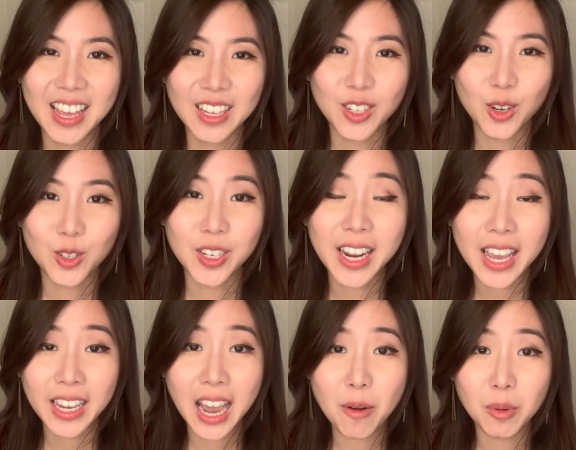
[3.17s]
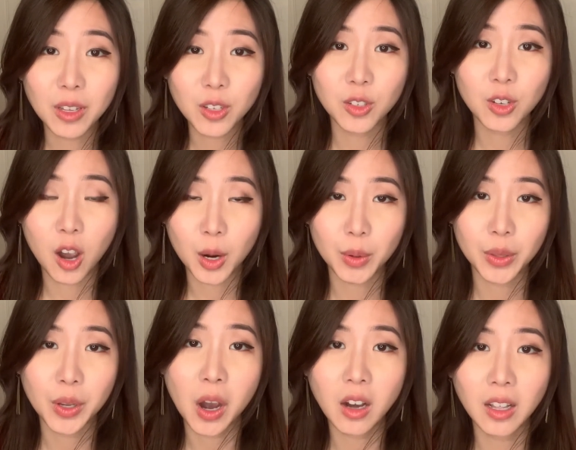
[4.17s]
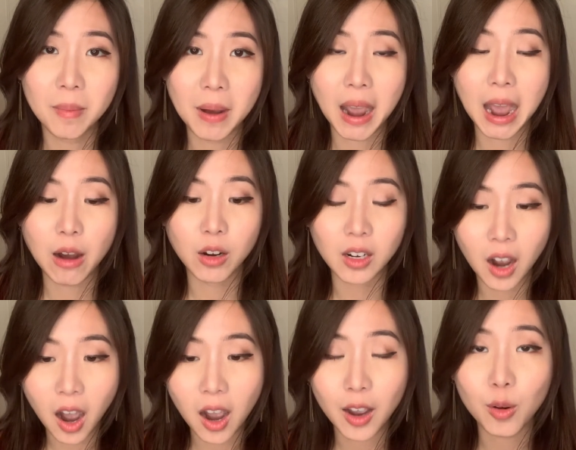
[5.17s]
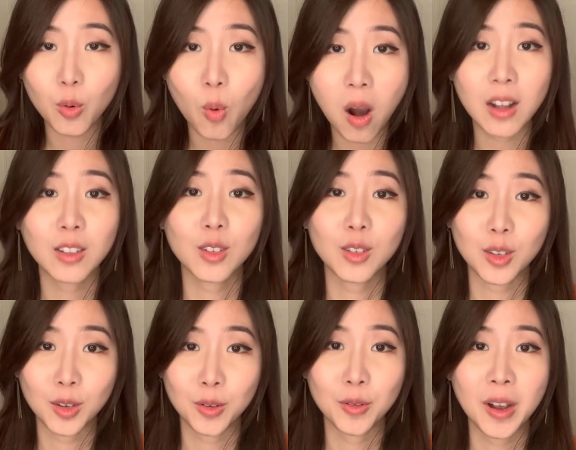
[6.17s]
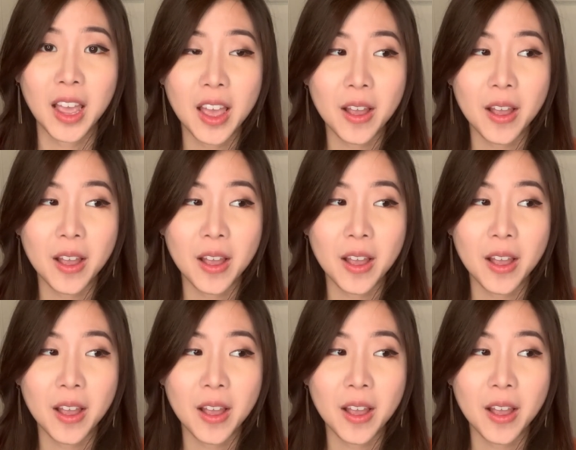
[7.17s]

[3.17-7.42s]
So today I wanted to talk with you all about how God wants you.